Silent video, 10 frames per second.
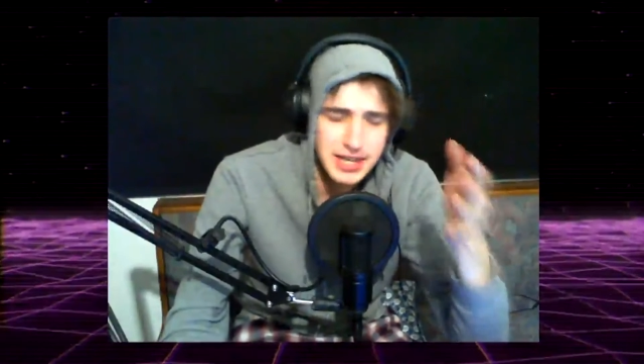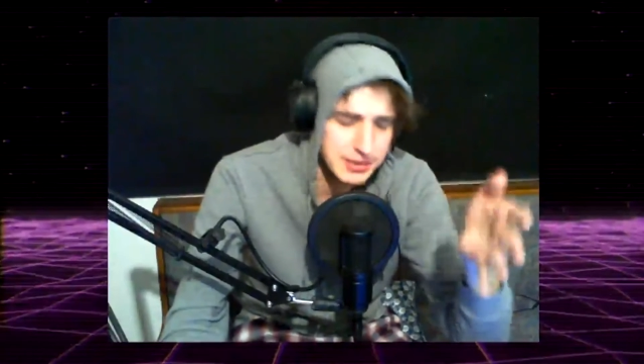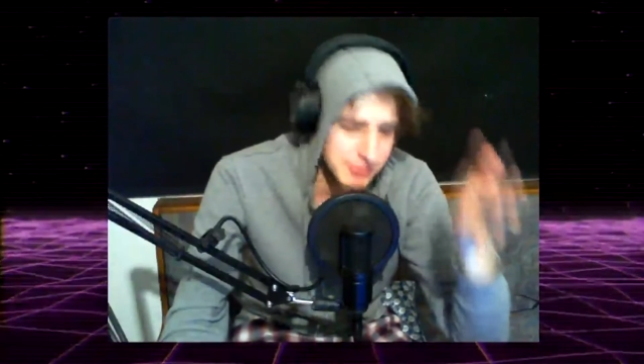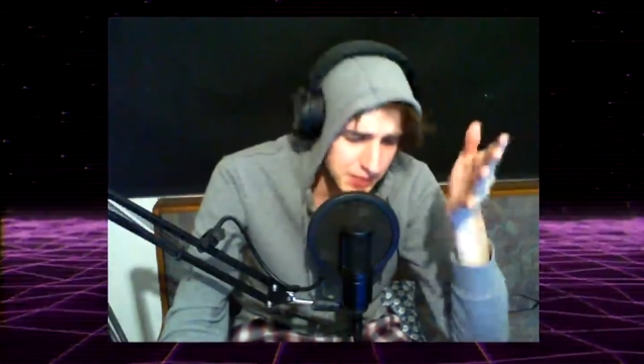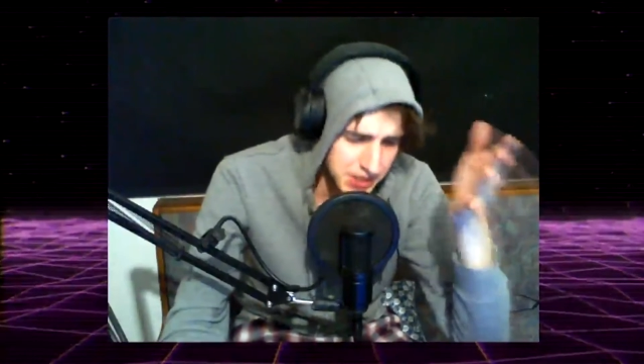If
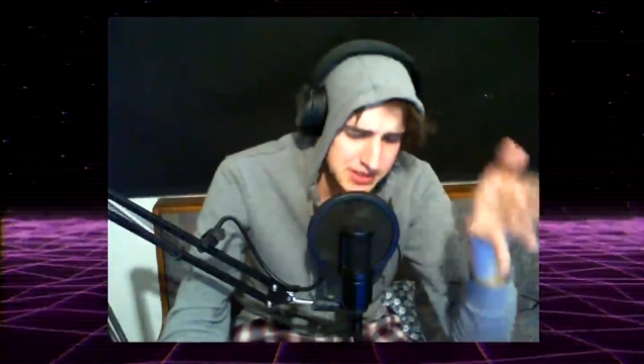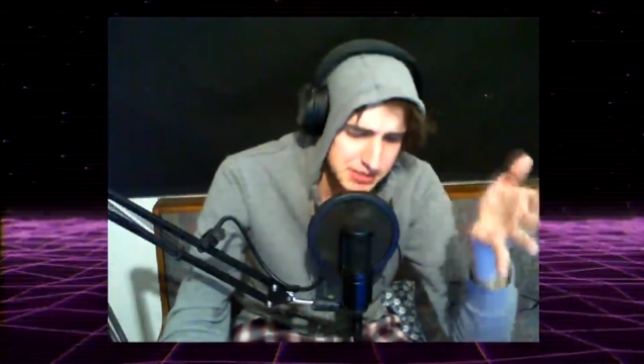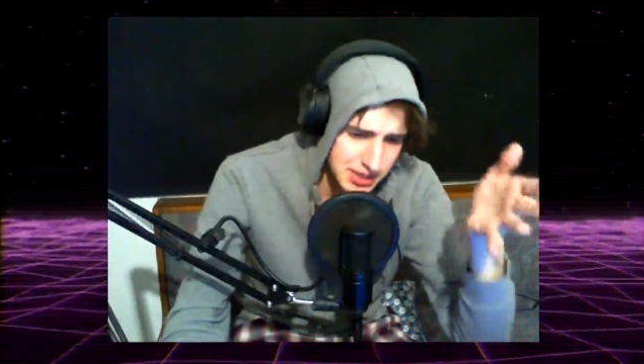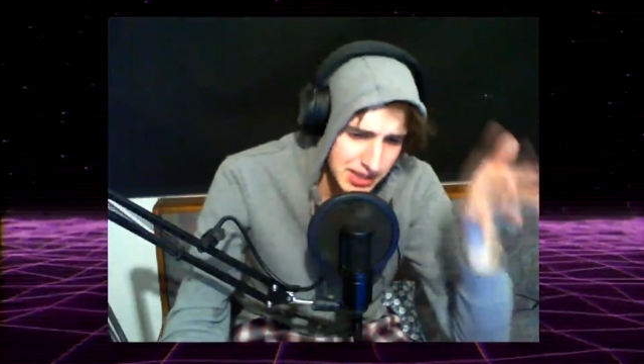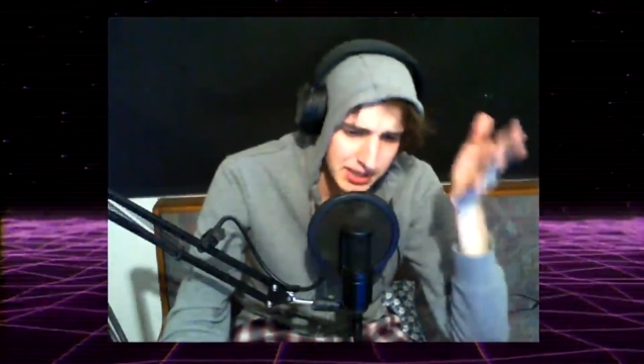you want to see
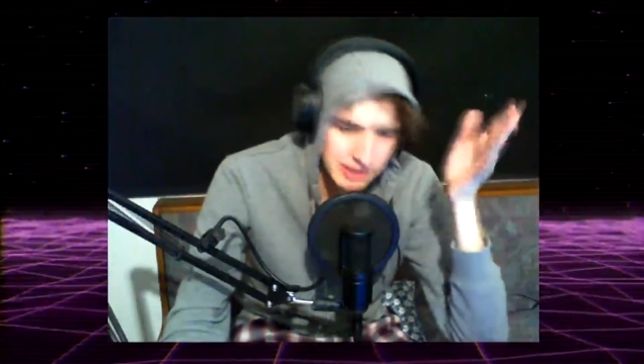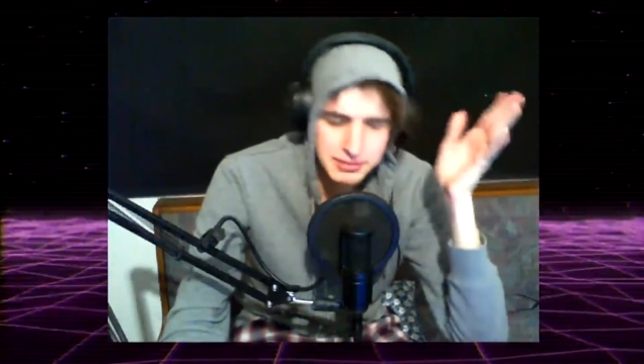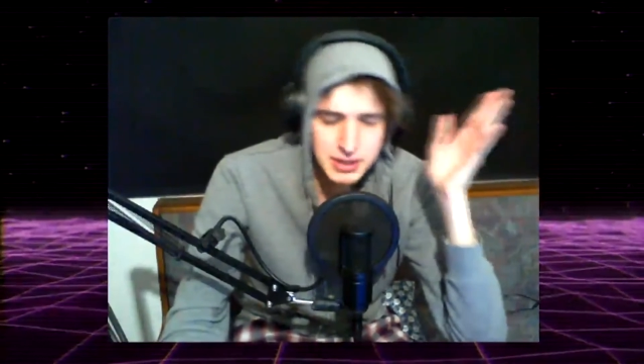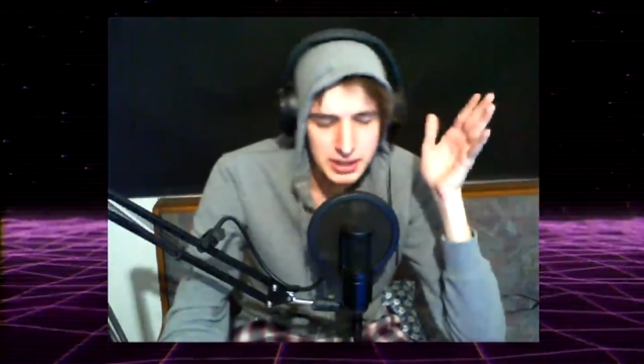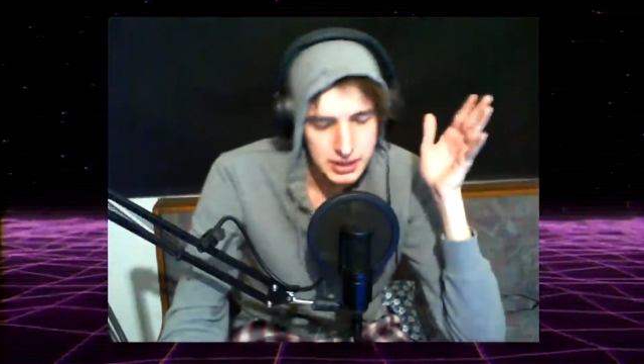me live,
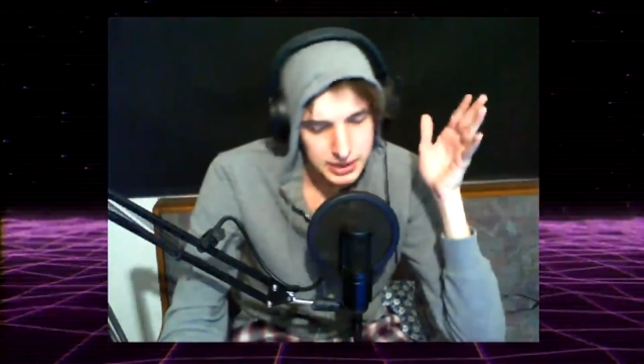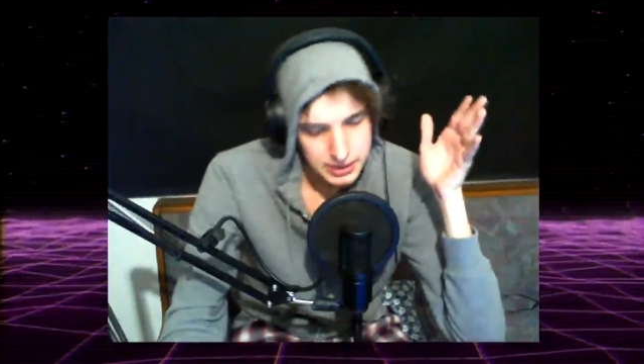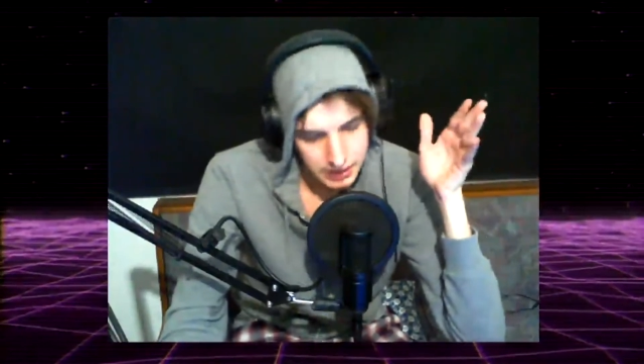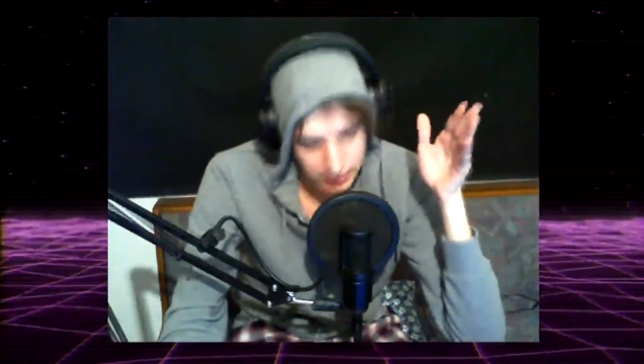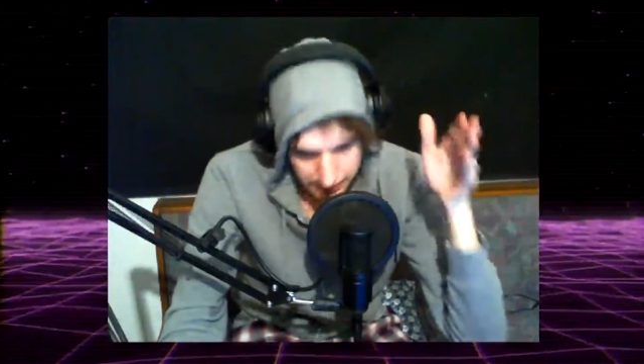
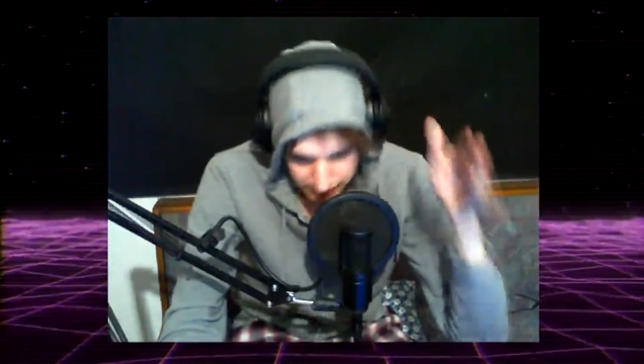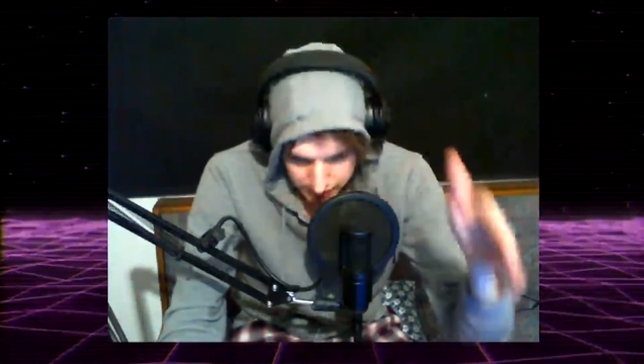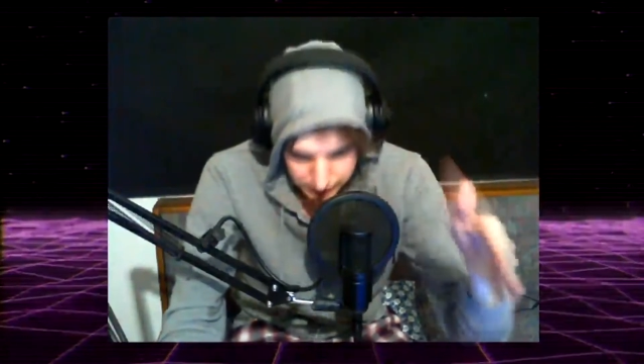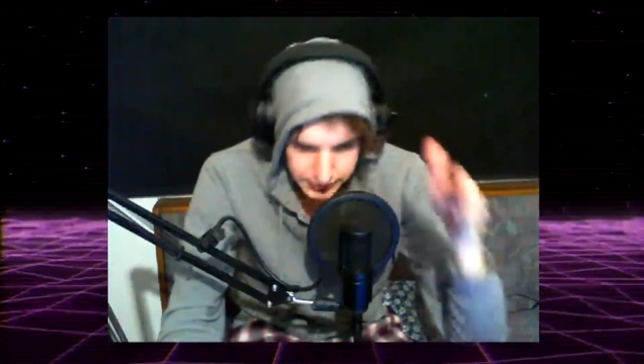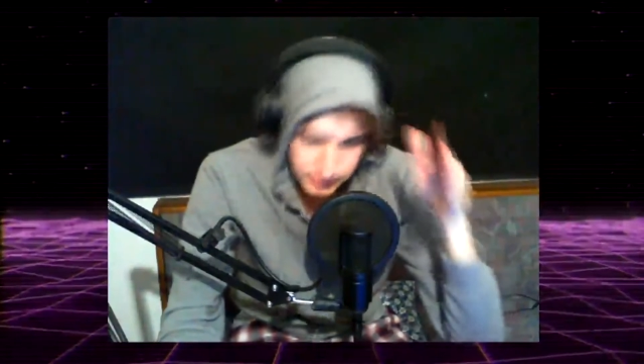the link
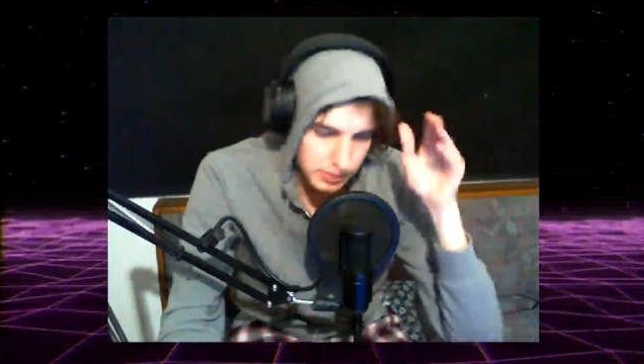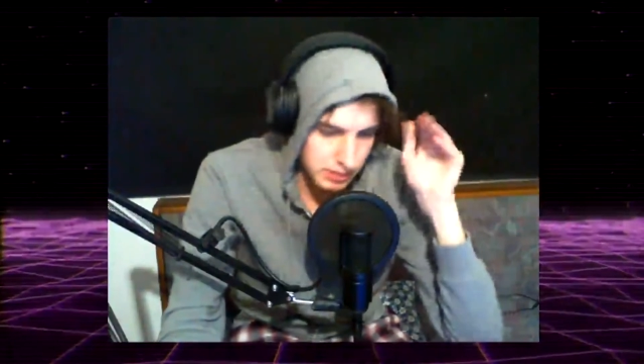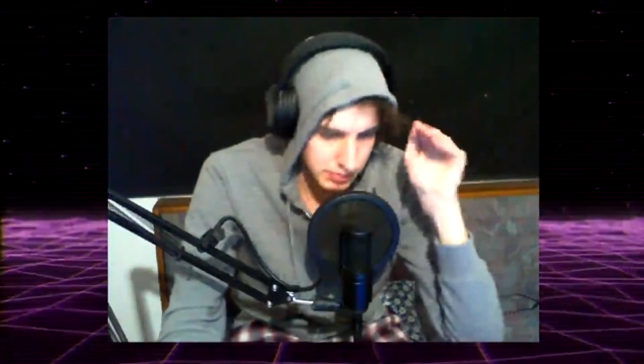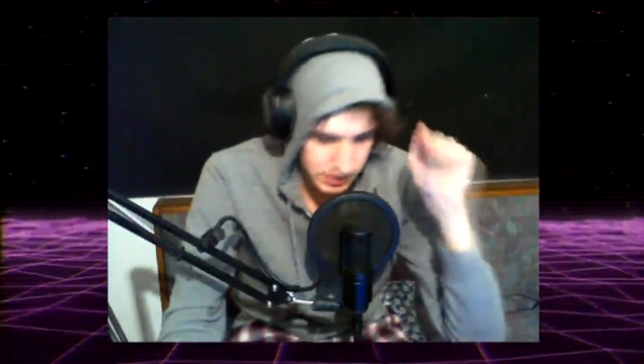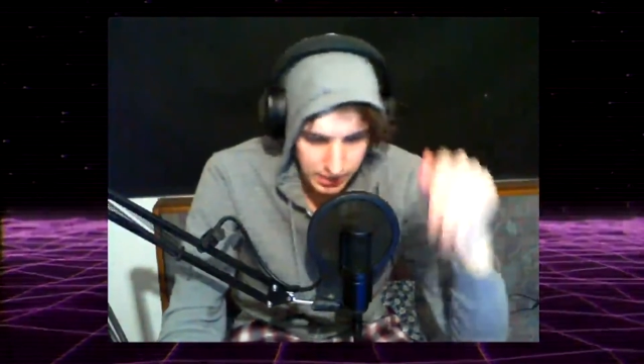of it will
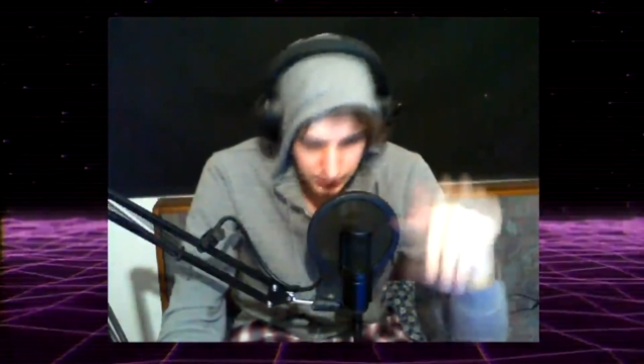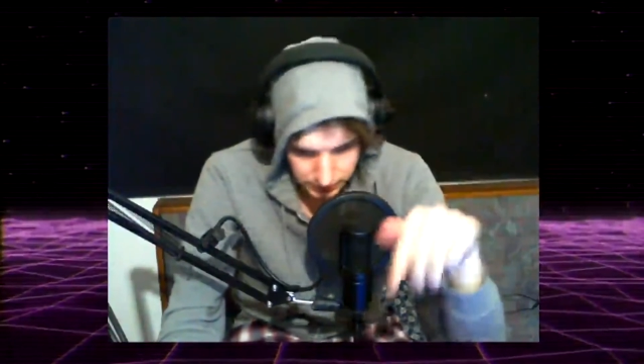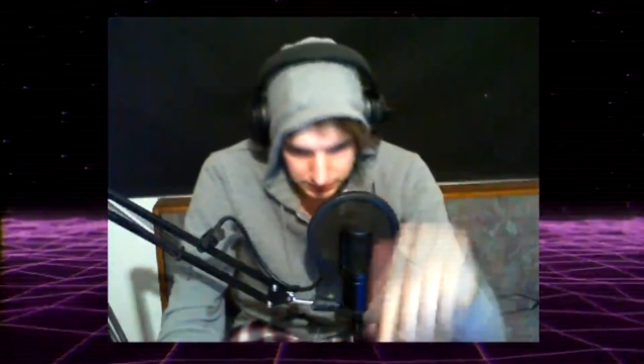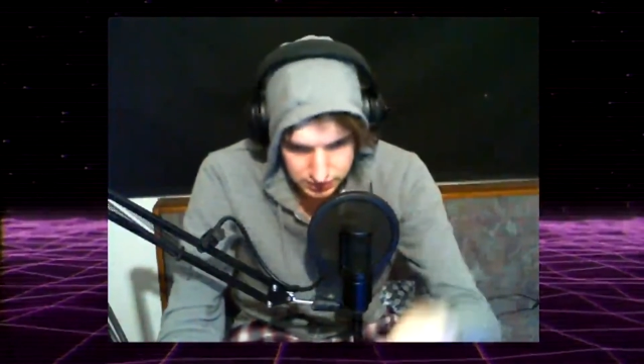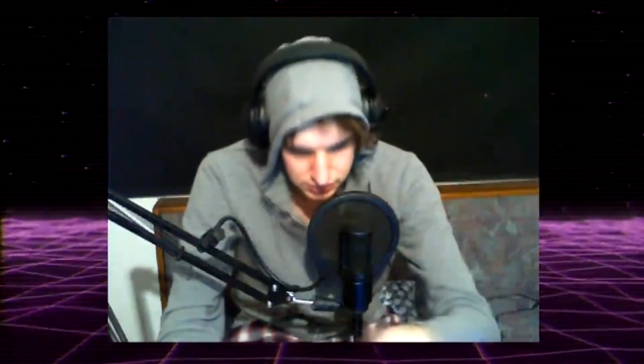be down
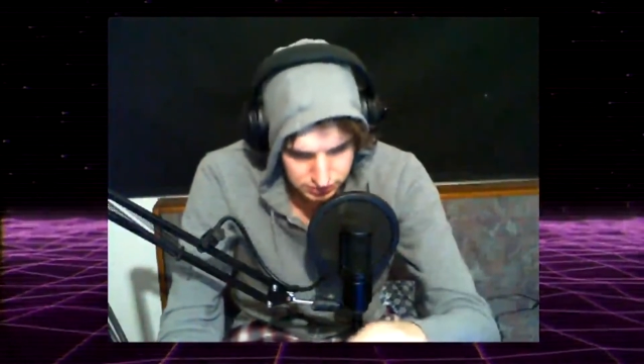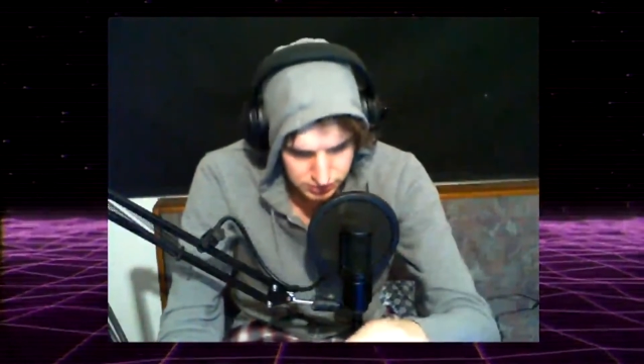in this